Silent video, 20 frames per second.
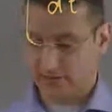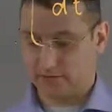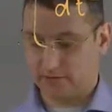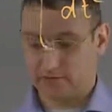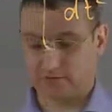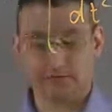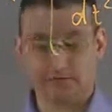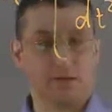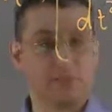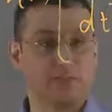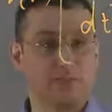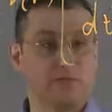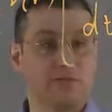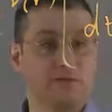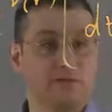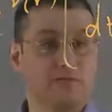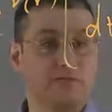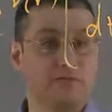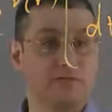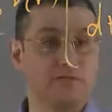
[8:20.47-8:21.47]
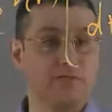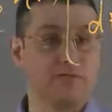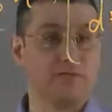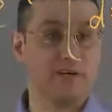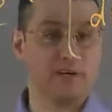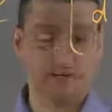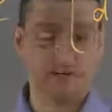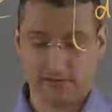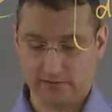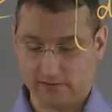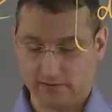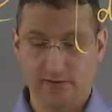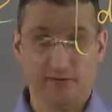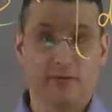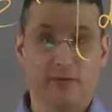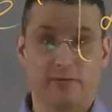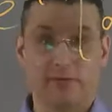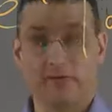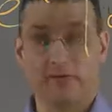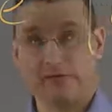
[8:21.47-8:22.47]
not up to conformal factor.
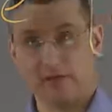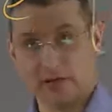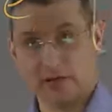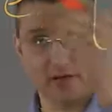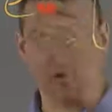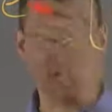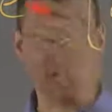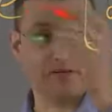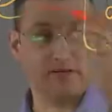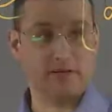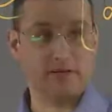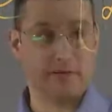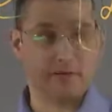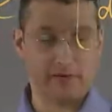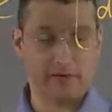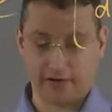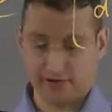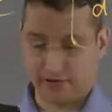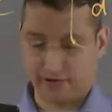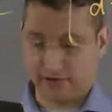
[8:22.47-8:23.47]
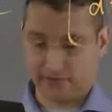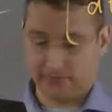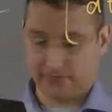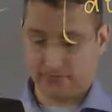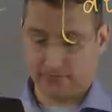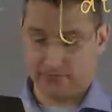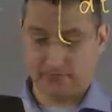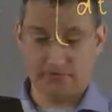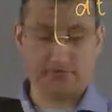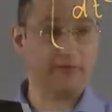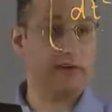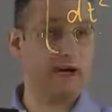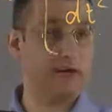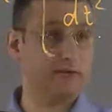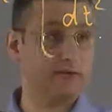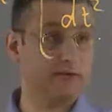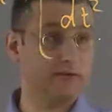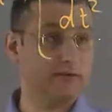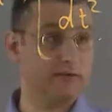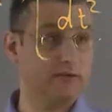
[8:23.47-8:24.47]
I mean, I just separate the conformal
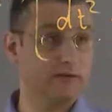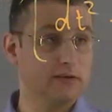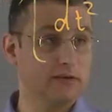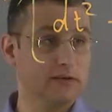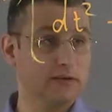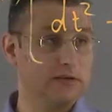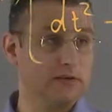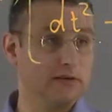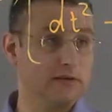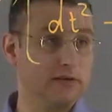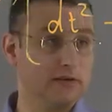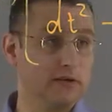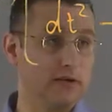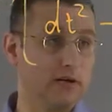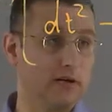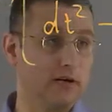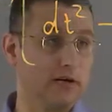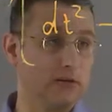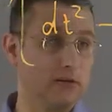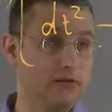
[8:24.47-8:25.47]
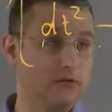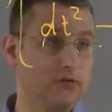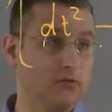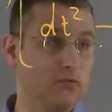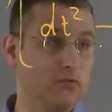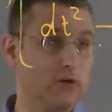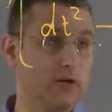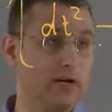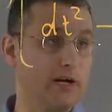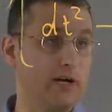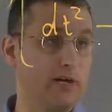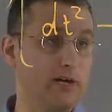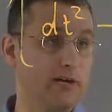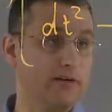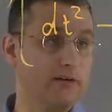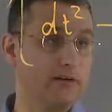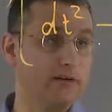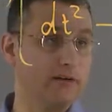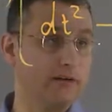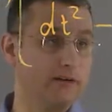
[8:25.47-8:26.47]
factor, dr squared
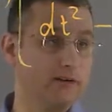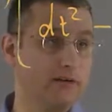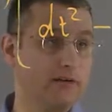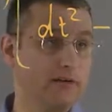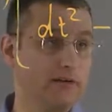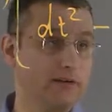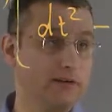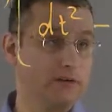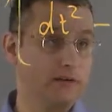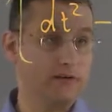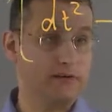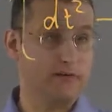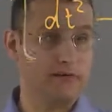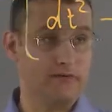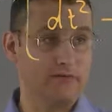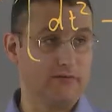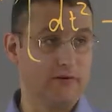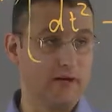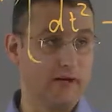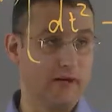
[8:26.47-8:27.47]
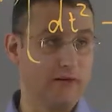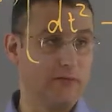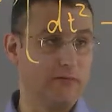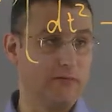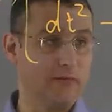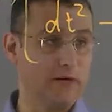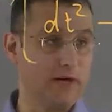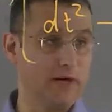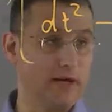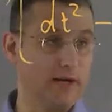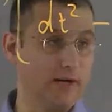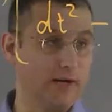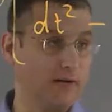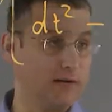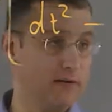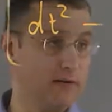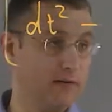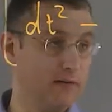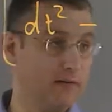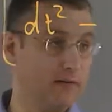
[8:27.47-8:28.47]
divided by
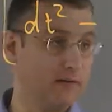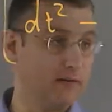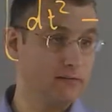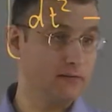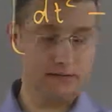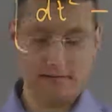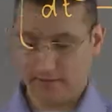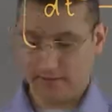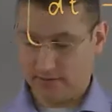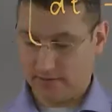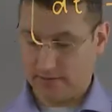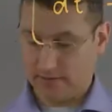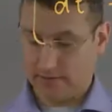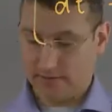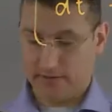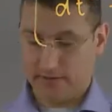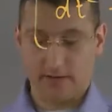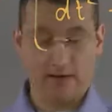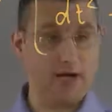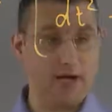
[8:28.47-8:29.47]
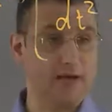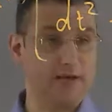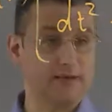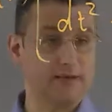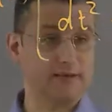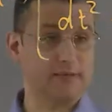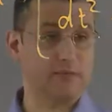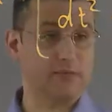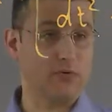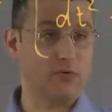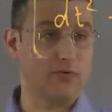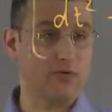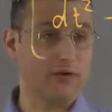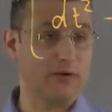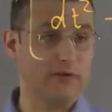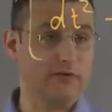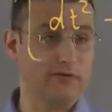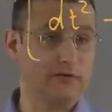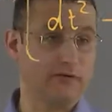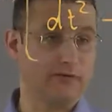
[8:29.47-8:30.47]

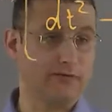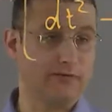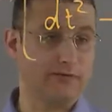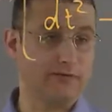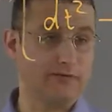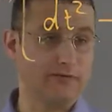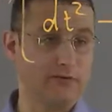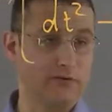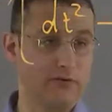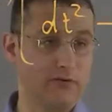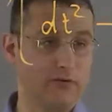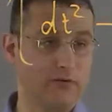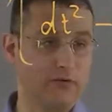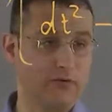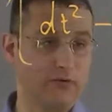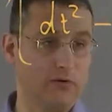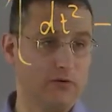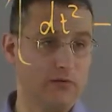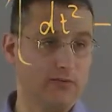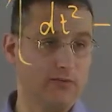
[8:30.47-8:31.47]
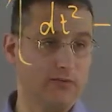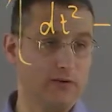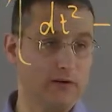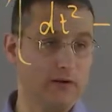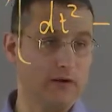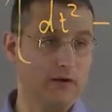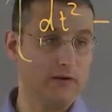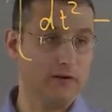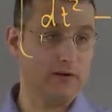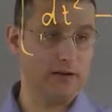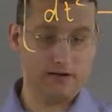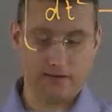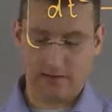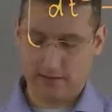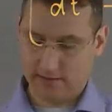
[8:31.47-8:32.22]
exponent of nu of R,